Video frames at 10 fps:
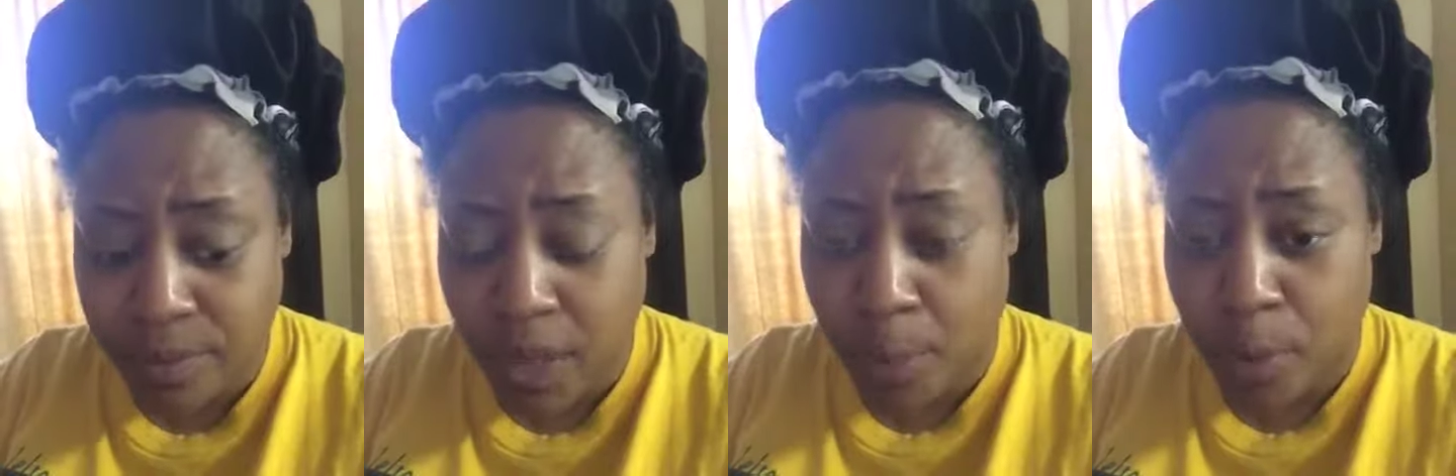
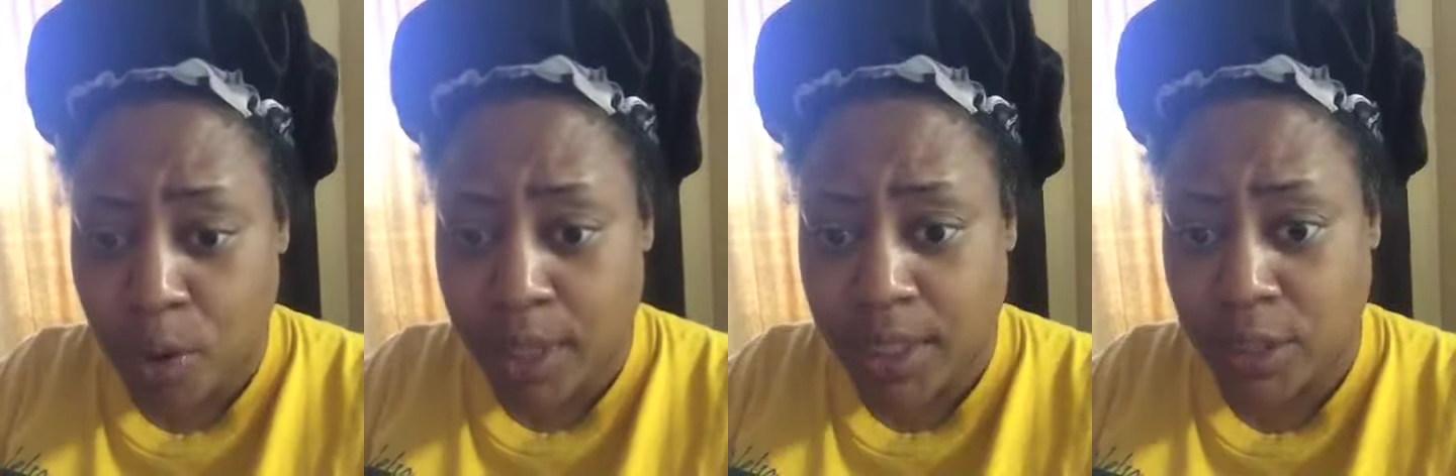I
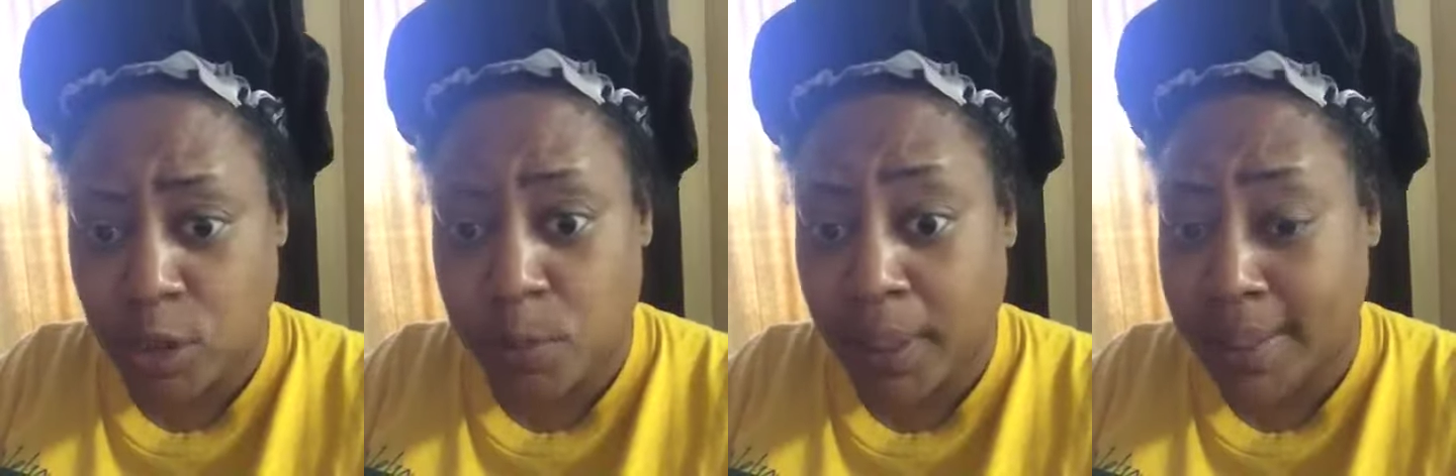broke it in
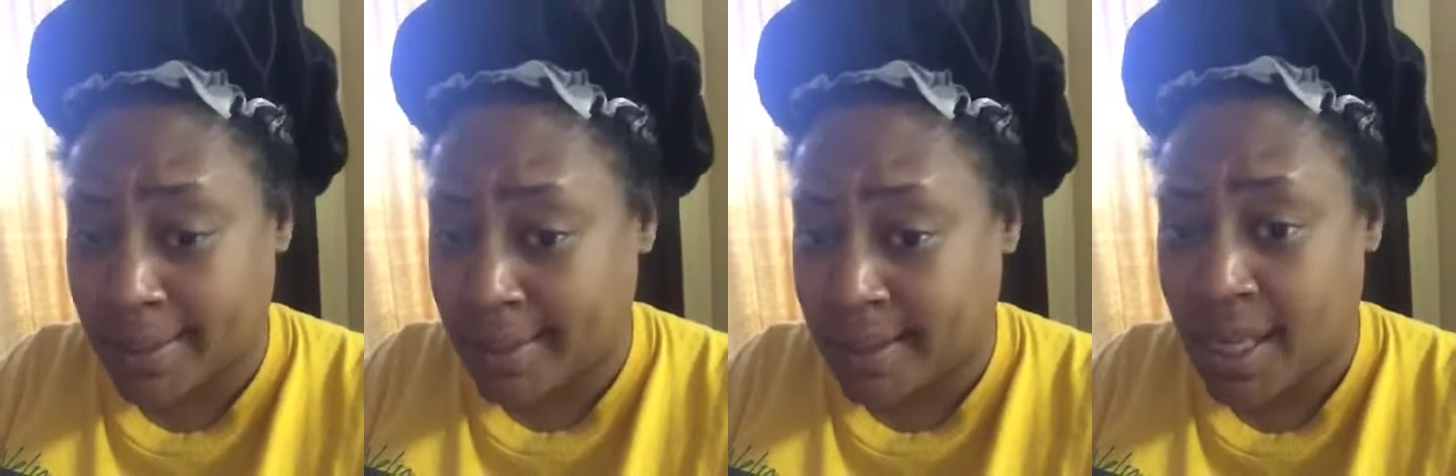2
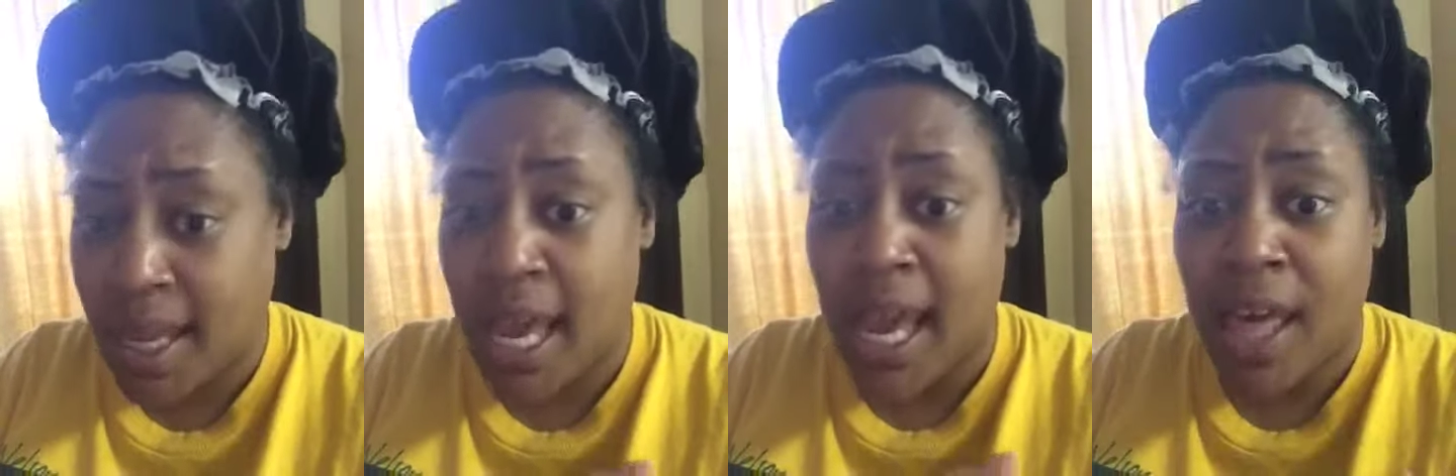places,
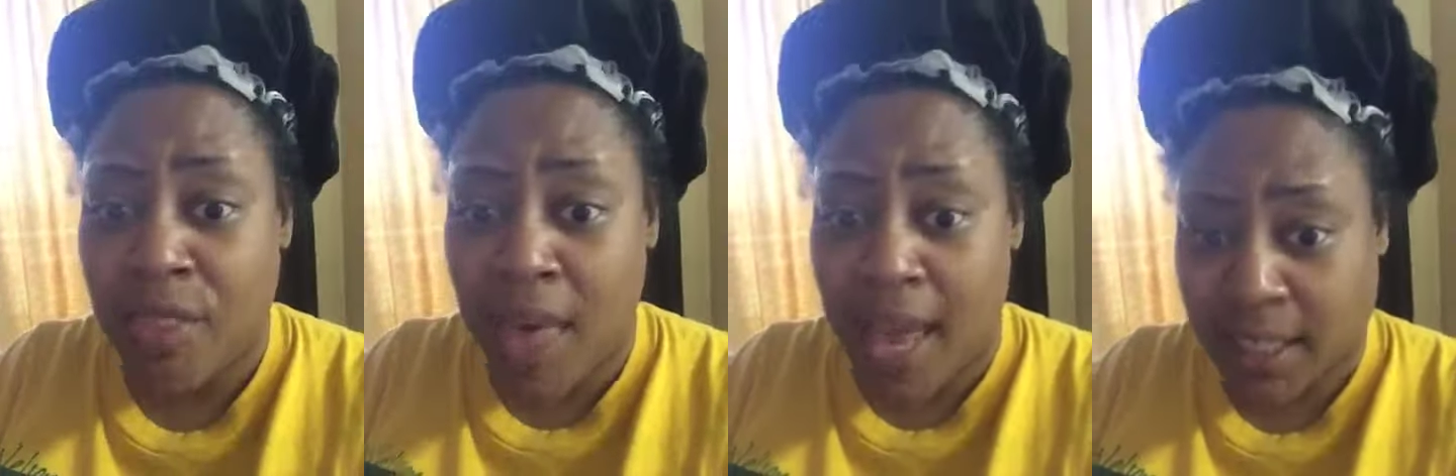
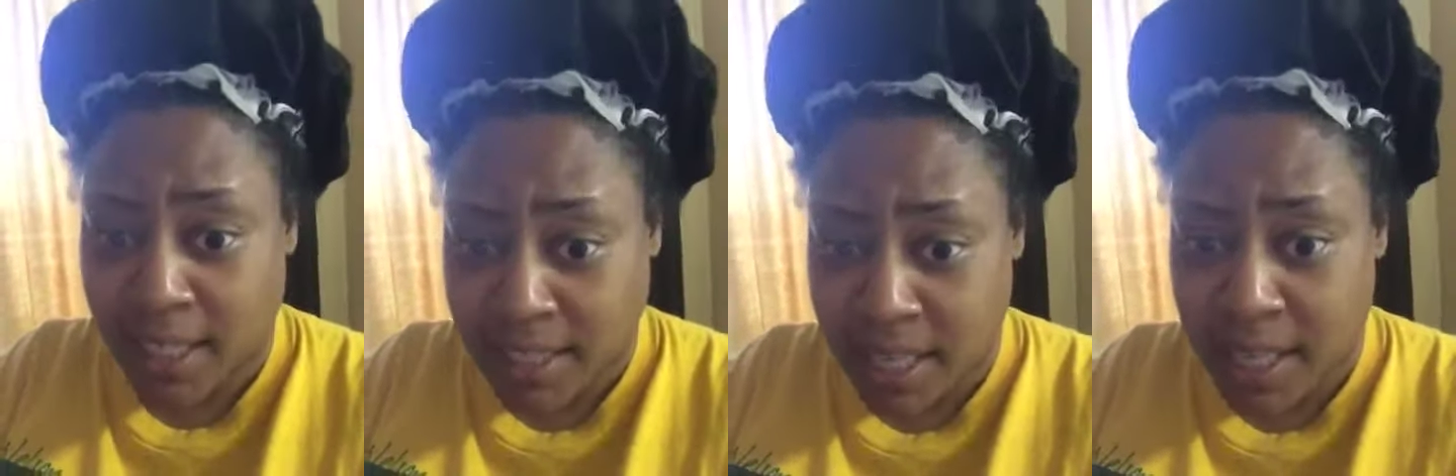that
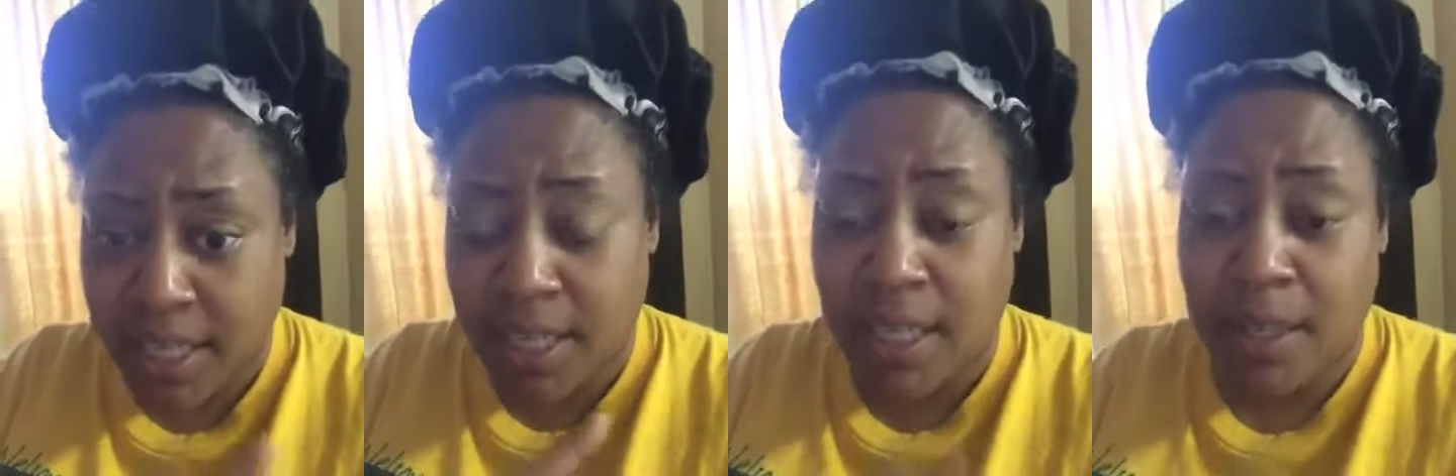gets
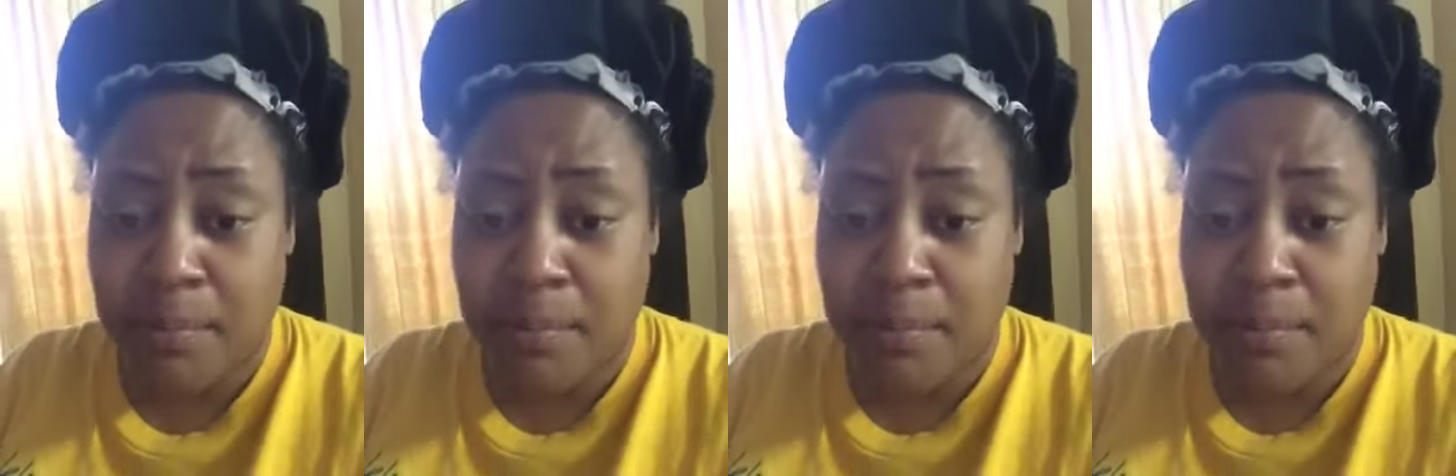achy.